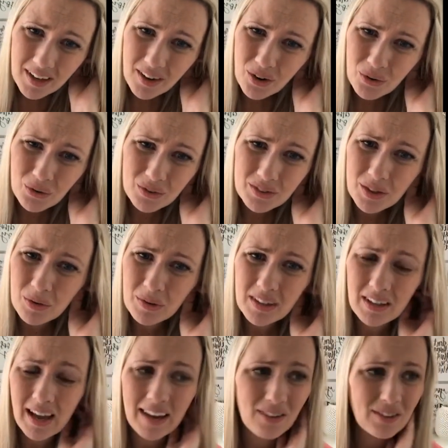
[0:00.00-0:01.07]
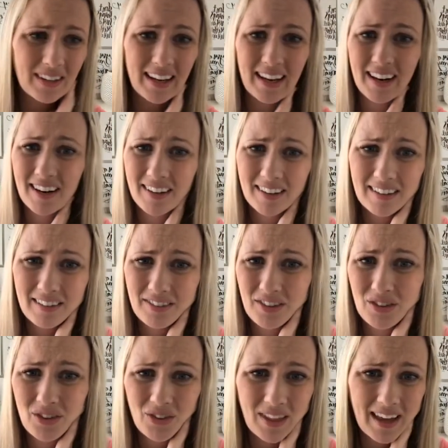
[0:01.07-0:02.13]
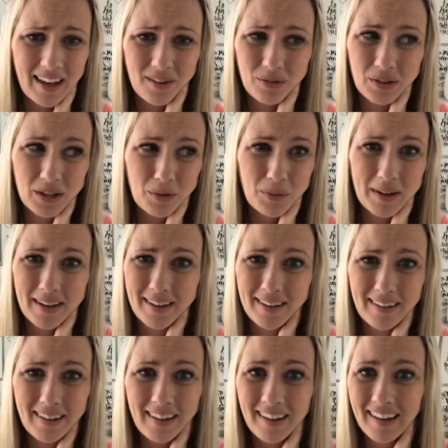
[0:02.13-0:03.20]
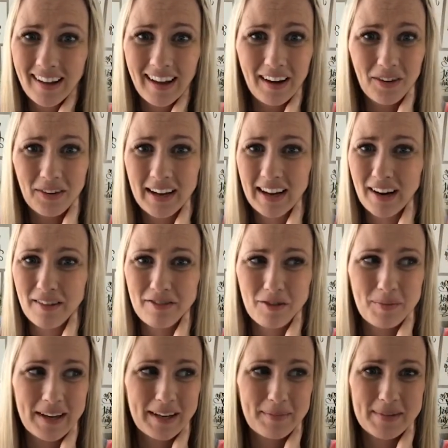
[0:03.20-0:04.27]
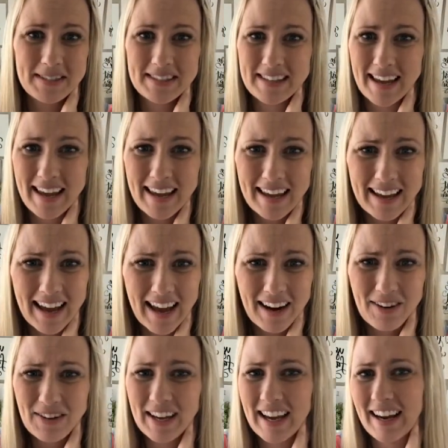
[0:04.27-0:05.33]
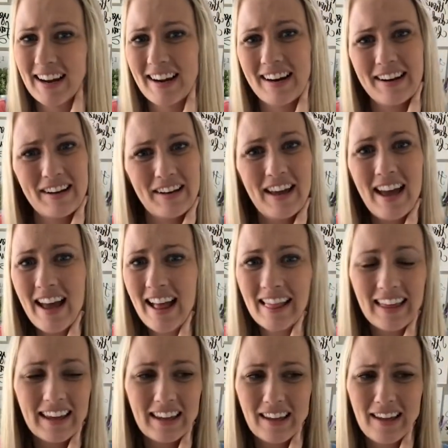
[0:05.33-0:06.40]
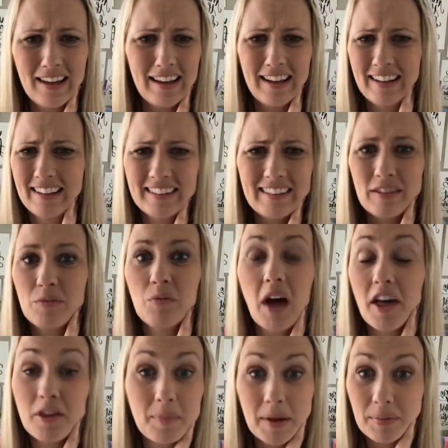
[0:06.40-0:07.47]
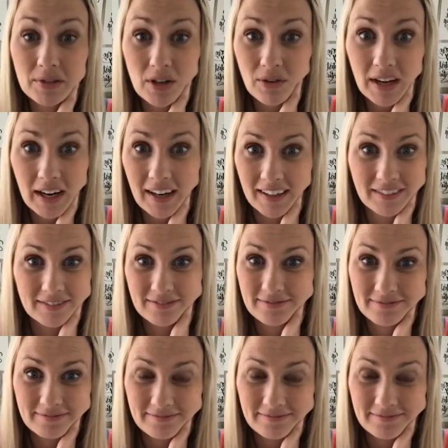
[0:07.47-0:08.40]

No, I don't care if you do that really well. I don't care if you make a mistake. I don't care. Like, other people don't care.